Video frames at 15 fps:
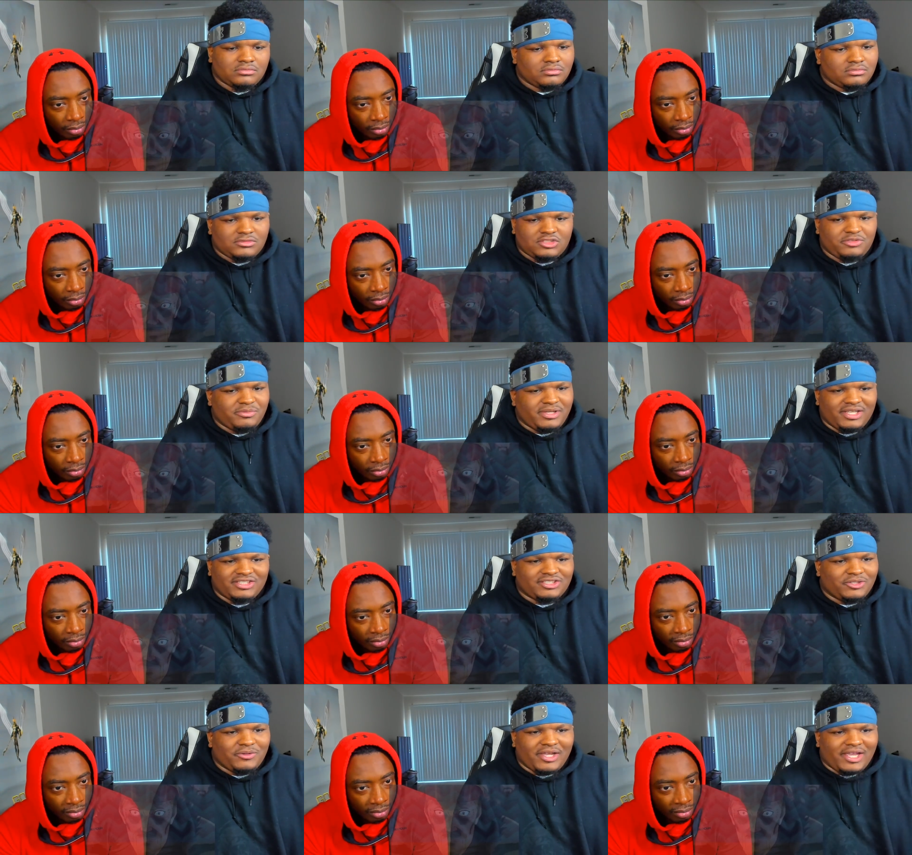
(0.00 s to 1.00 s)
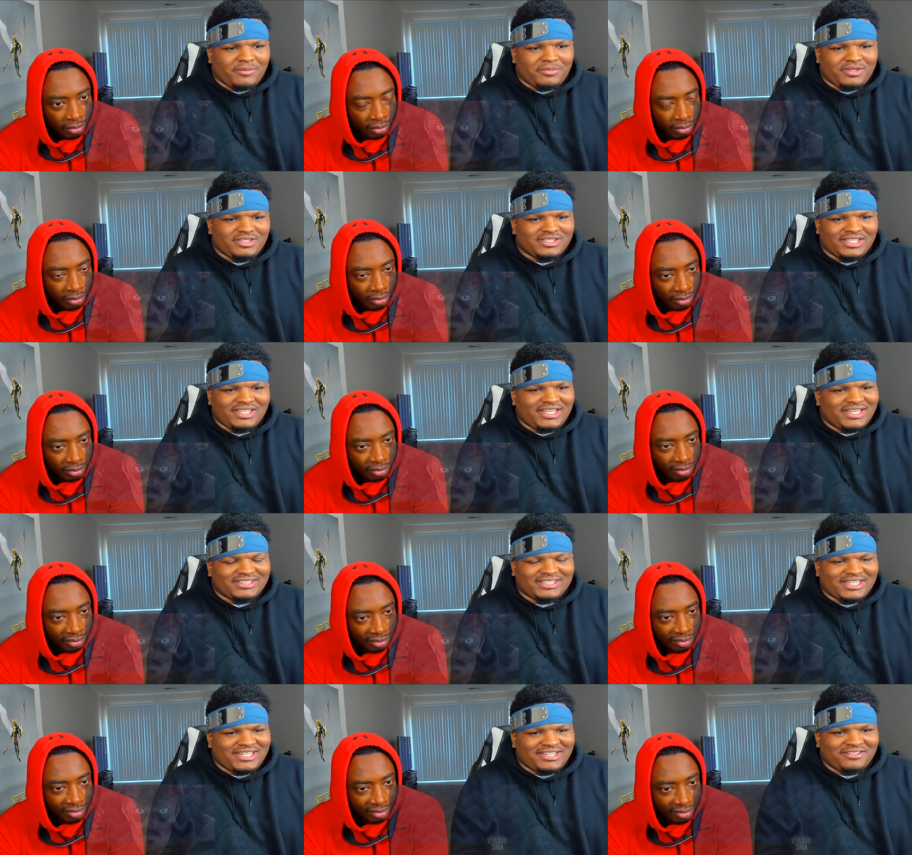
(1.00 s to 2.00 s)
Speaker 1: This man's so happy. He's like, "Yes, I
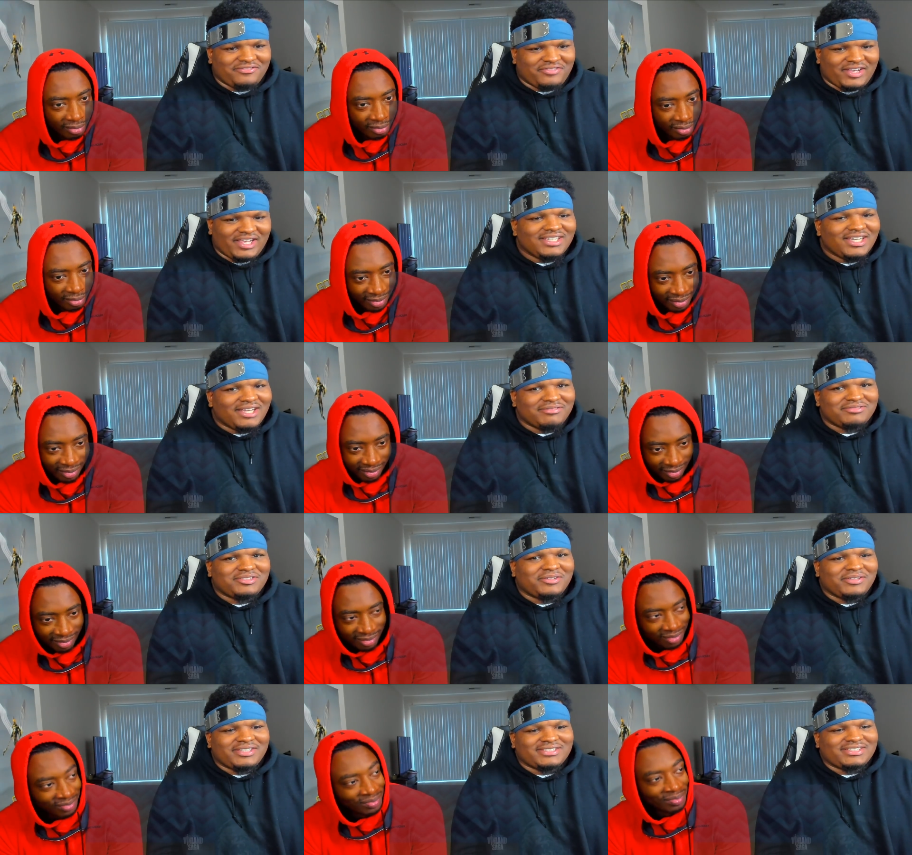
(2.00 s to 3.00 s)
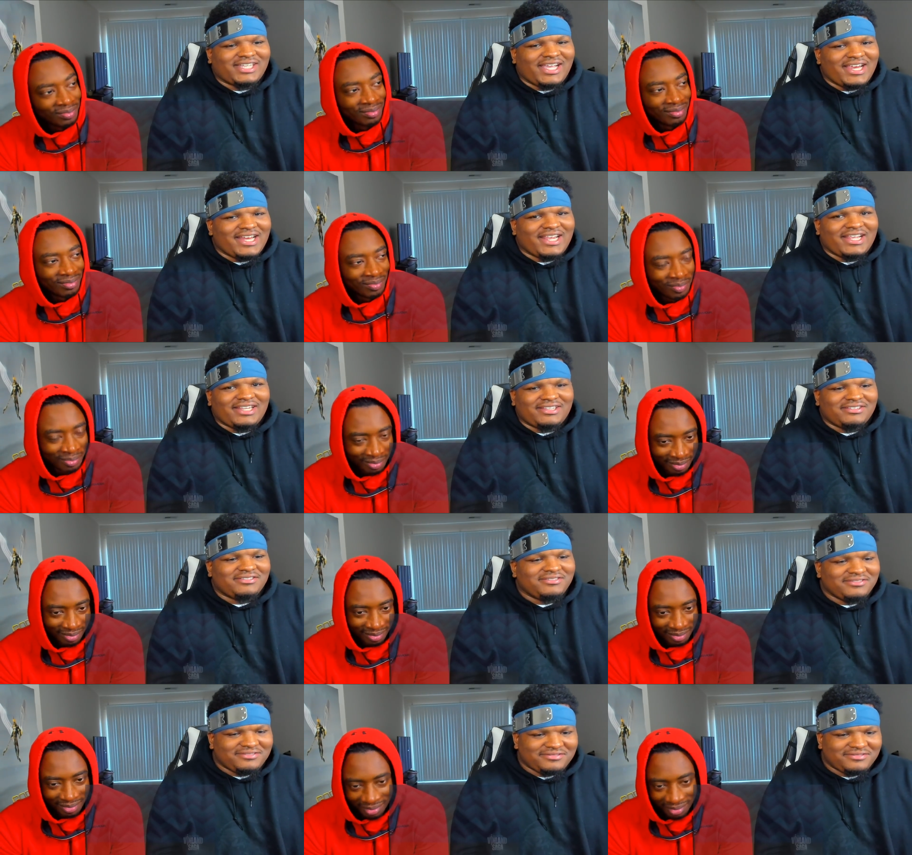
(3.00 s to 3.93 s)
get to fight. I'm so excited."